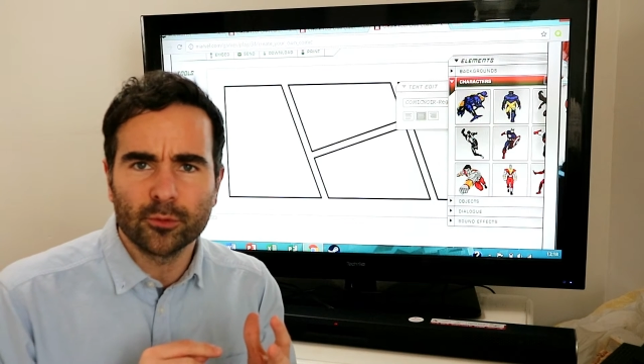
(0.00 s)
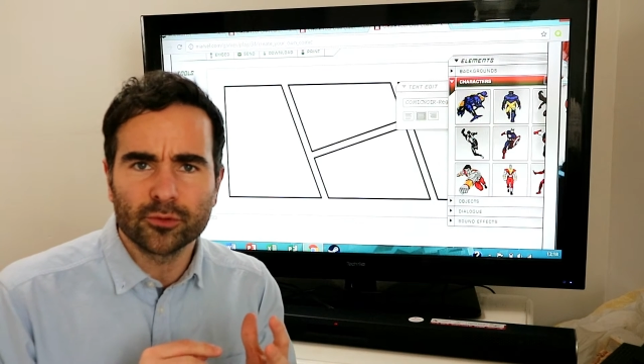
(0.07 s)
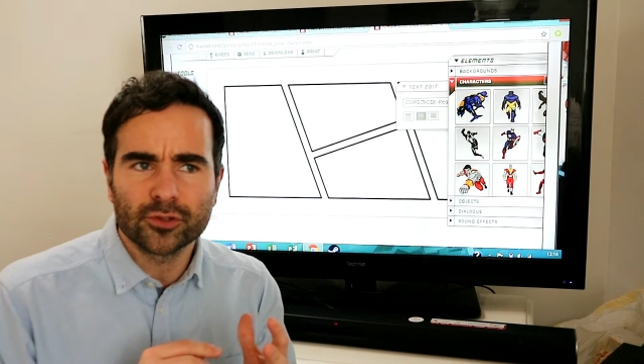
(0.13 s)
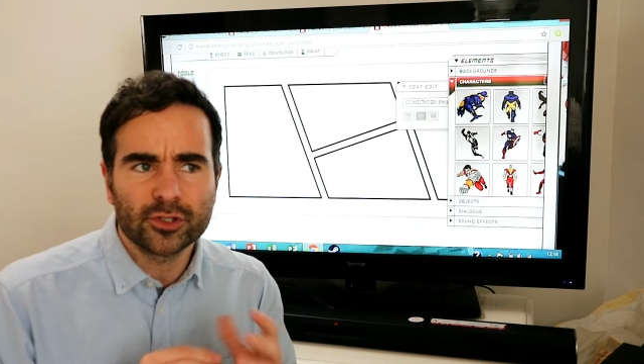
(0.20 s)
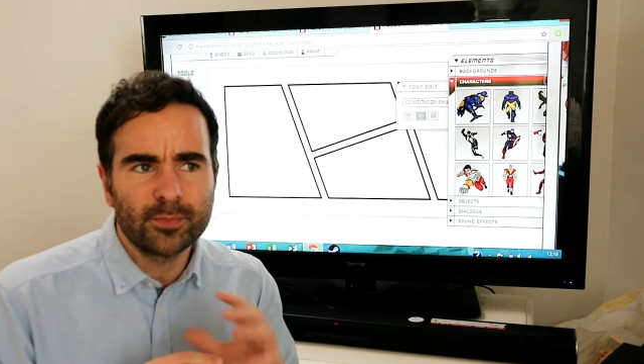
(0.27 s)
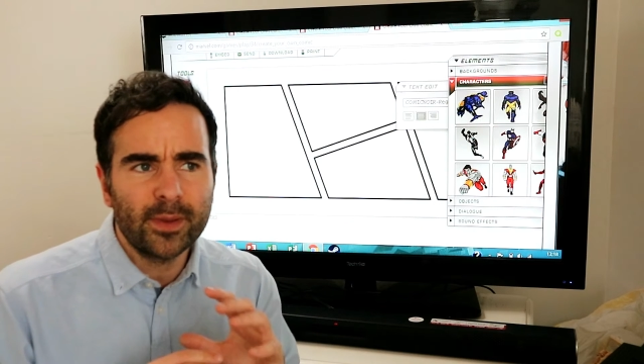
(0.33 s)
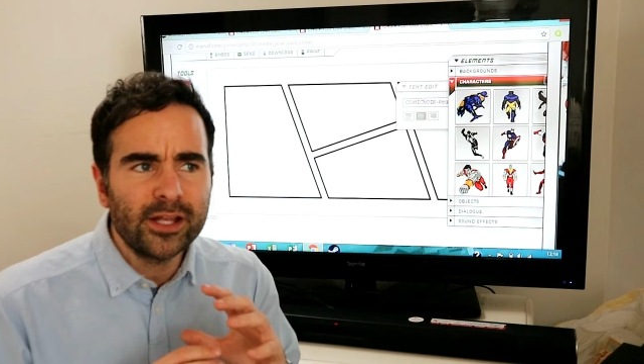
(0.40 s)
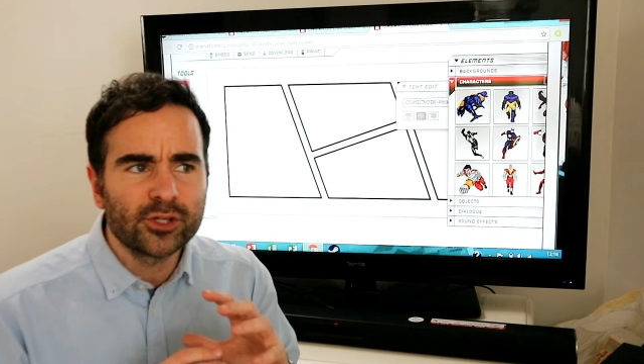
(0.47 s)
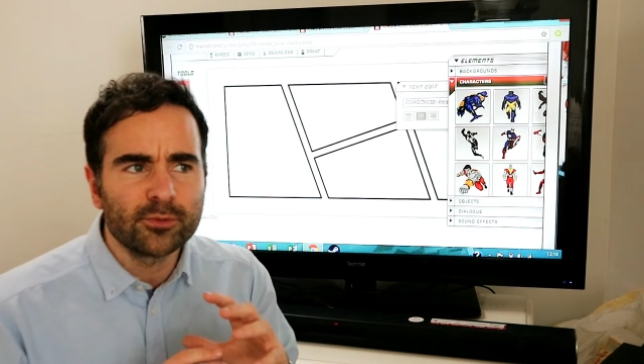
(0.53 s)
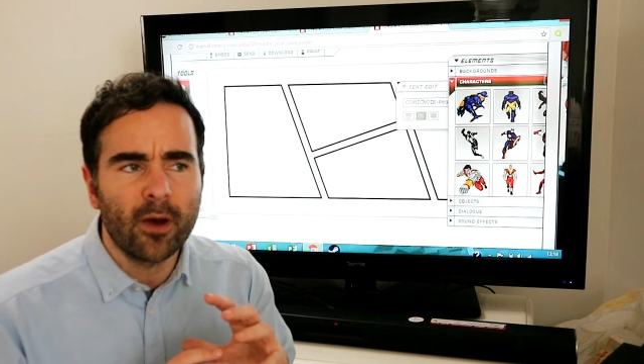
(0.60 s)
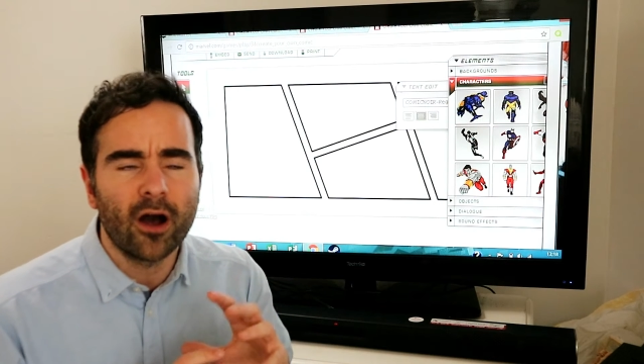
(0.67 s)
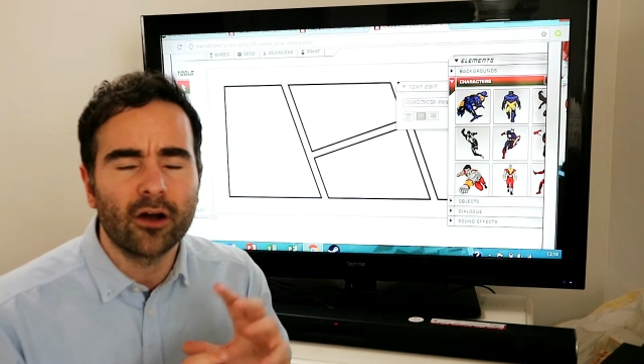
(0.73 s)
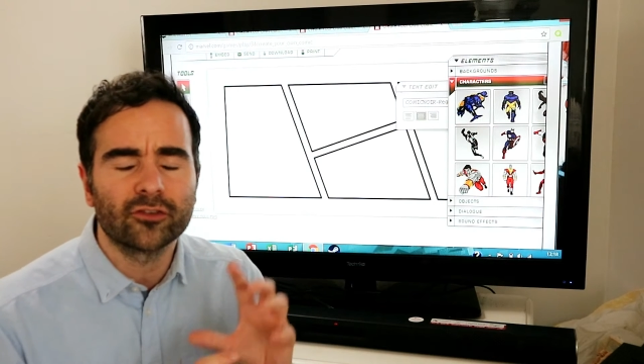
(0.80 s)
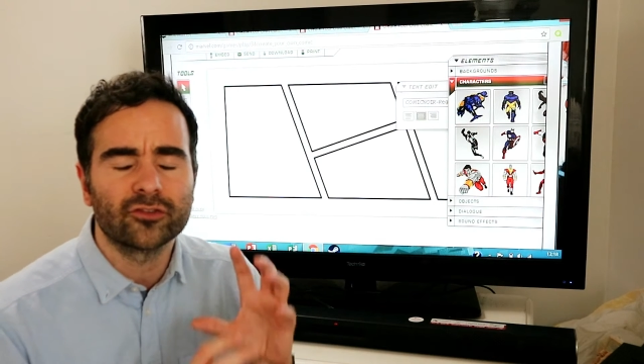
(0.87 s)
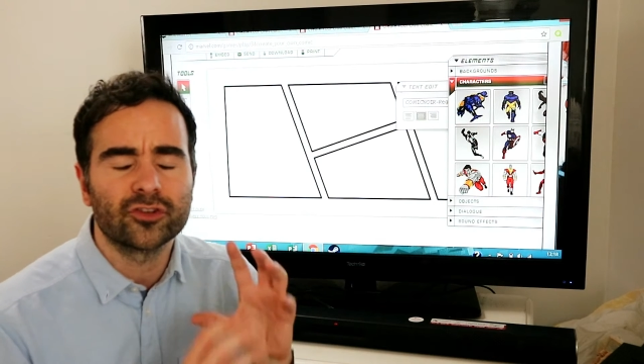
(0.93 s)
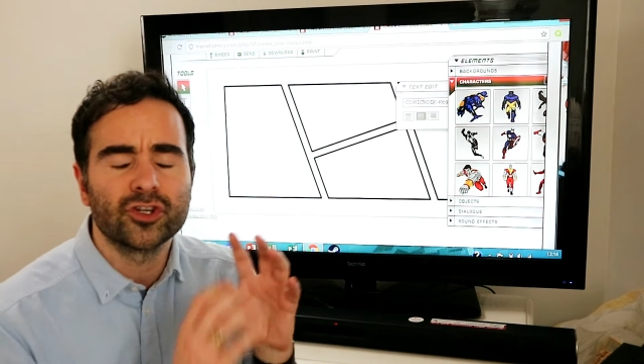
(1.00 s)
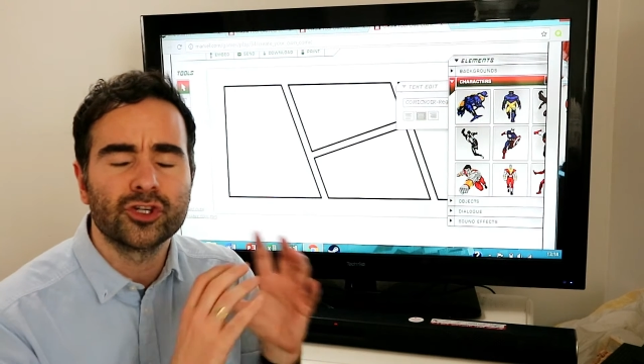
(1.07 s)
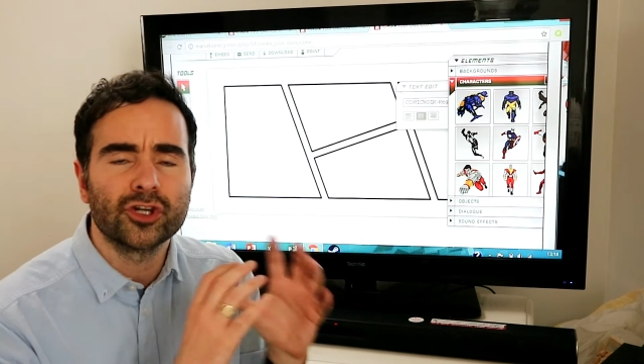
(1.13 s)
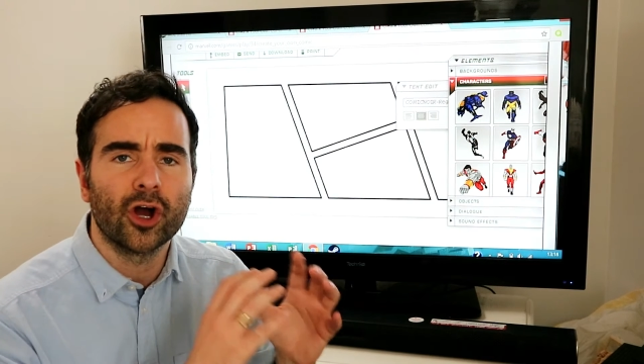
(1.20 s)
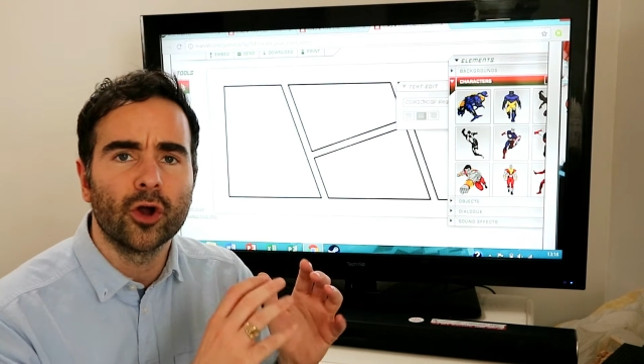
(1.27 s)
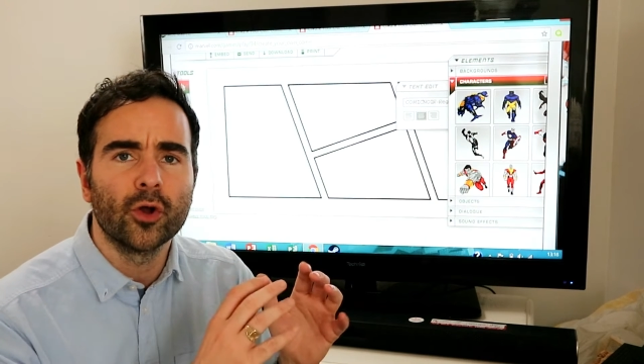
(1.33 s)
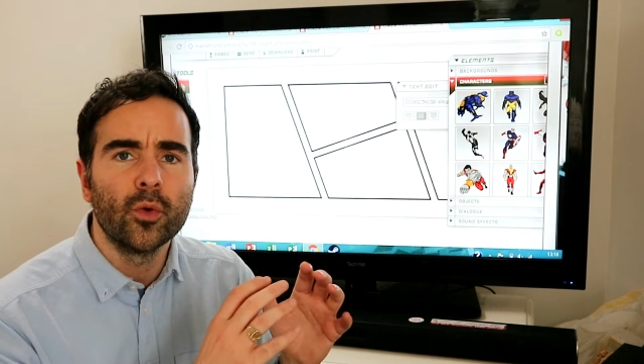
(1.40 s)
speech marks to
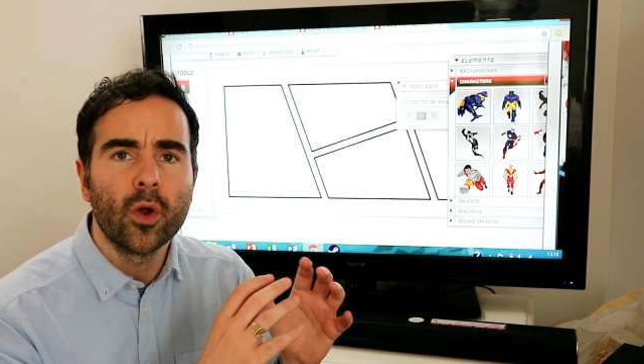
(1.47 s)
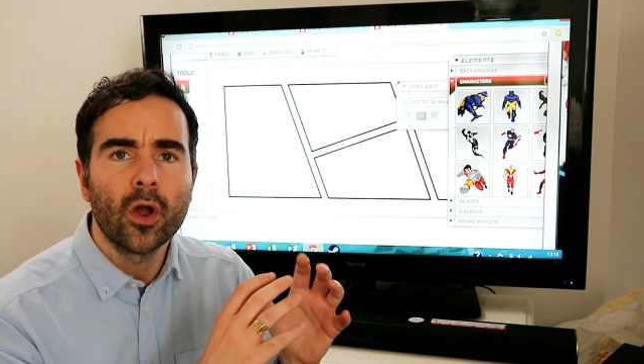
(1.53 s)
show